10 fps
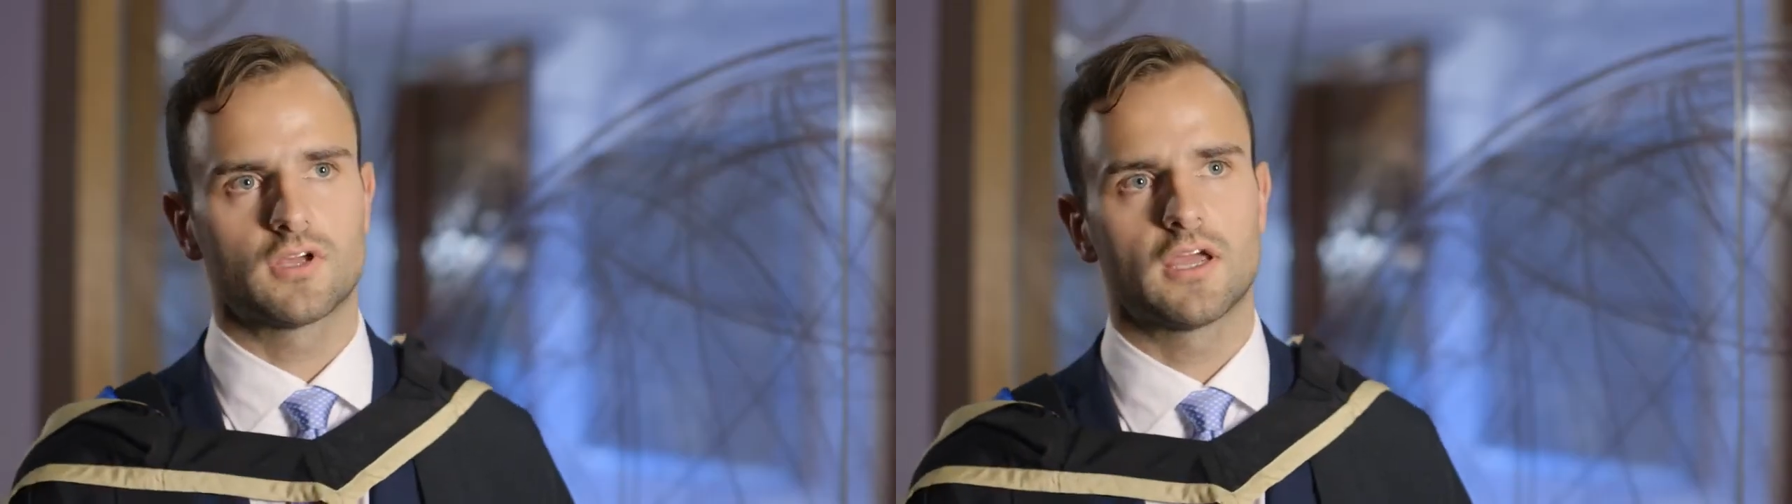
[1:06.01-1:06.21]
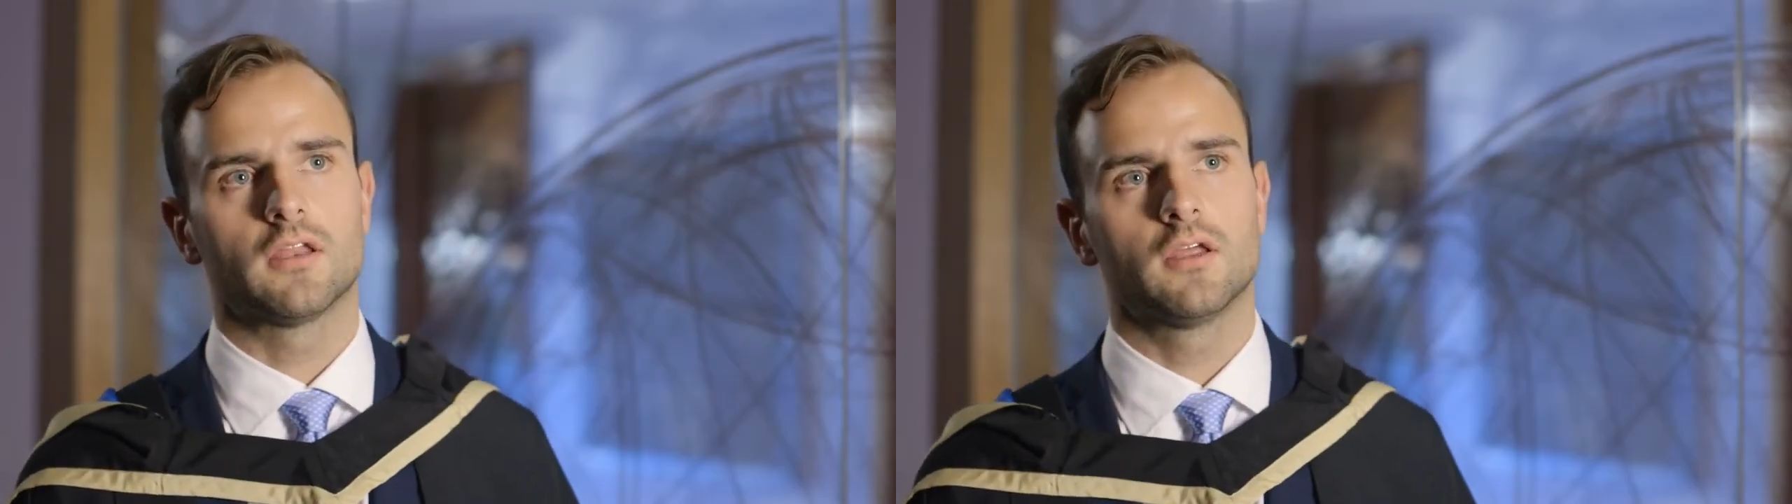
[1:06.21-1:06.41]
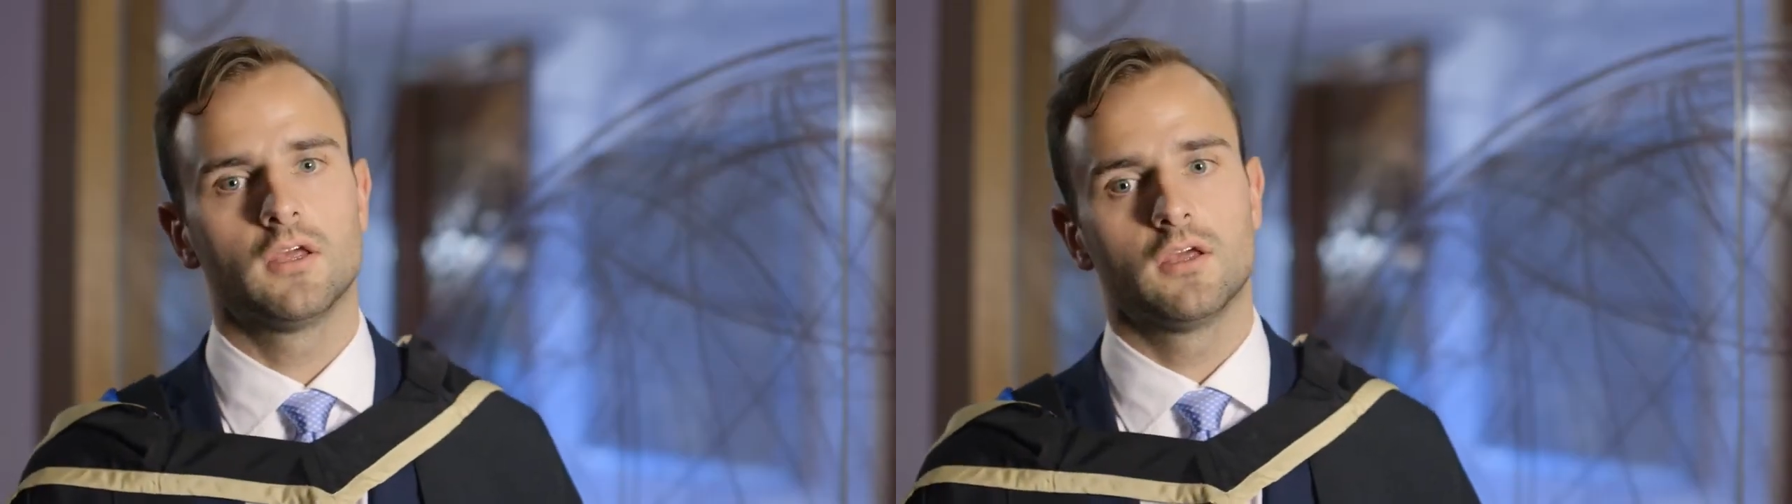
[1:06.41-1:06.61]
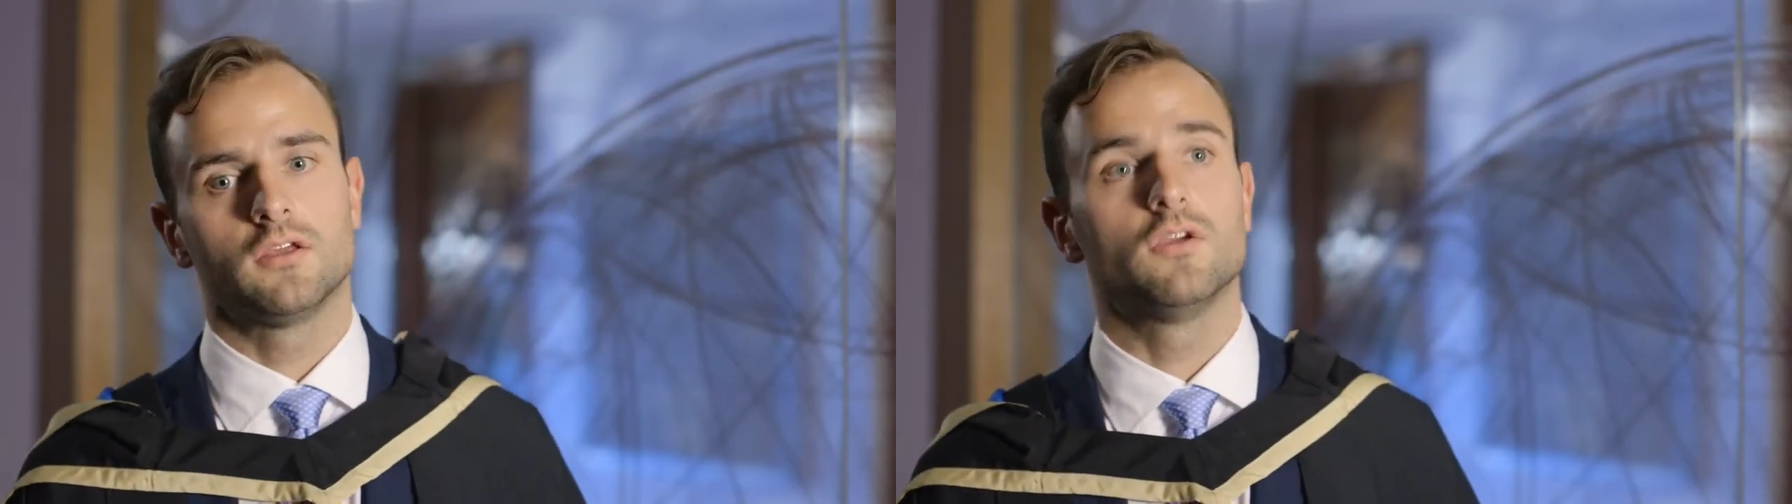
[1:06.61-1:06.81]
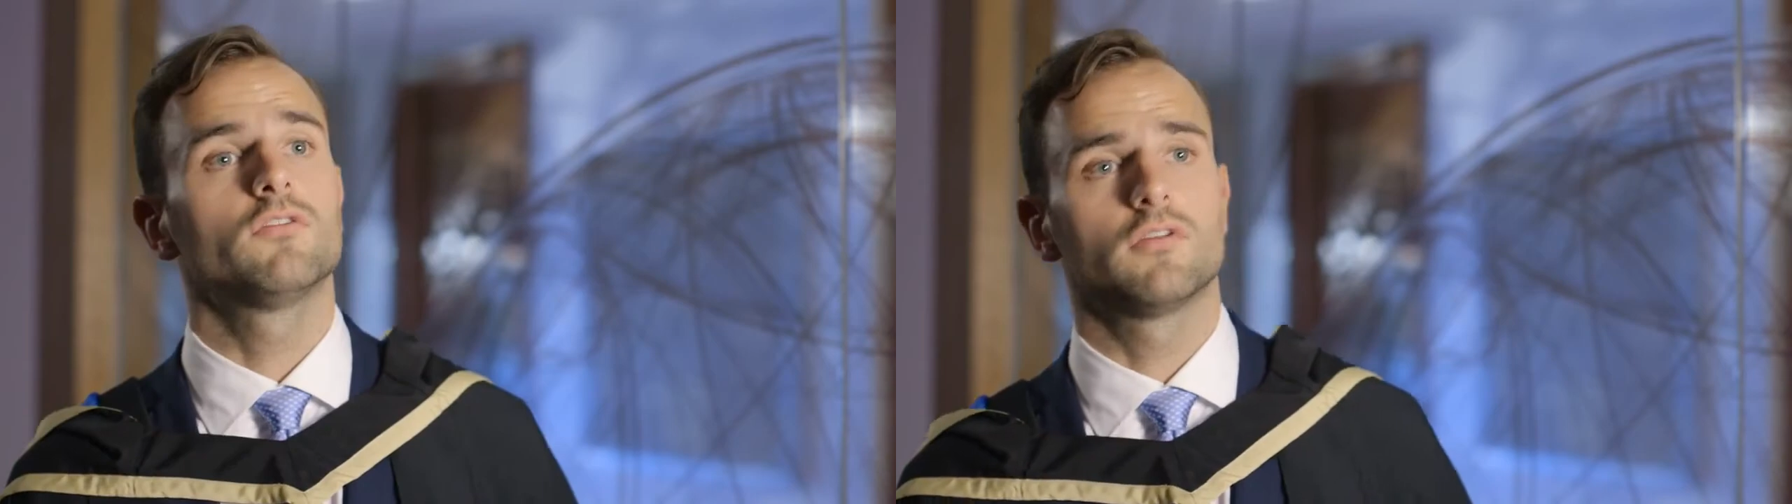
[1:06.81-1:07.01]
can
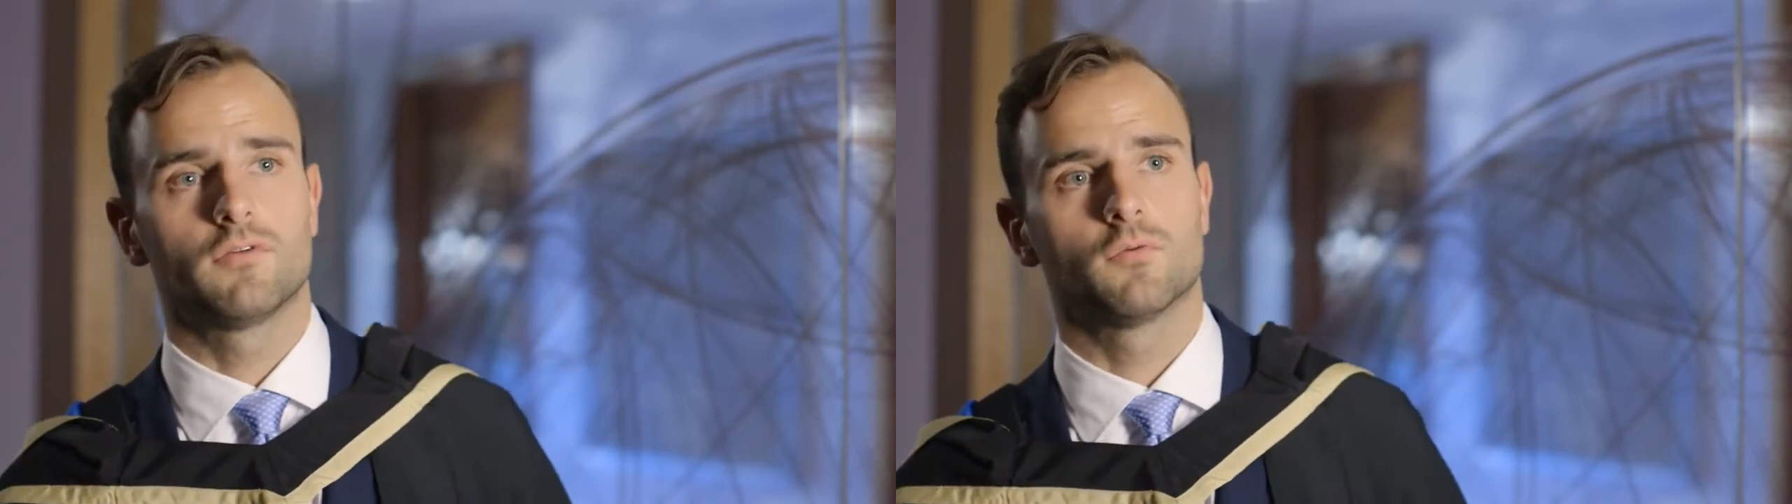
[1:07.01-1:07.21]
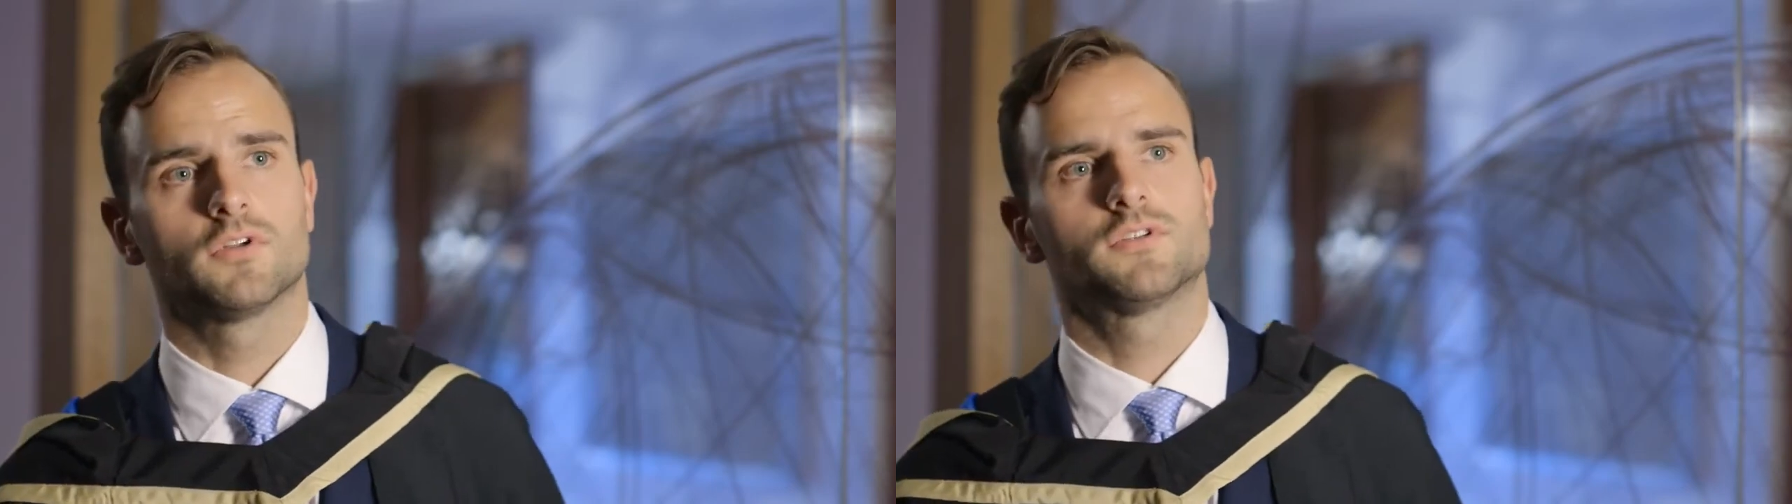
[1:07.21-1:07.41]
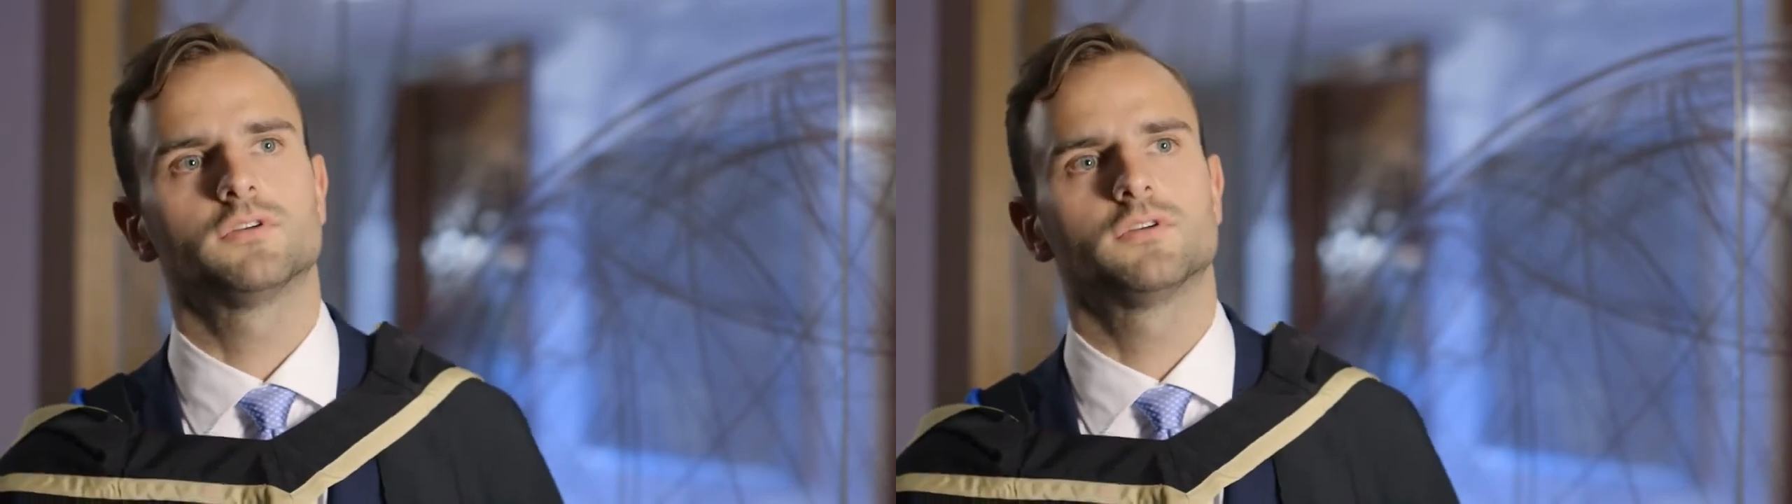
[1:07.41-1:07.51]
use if you want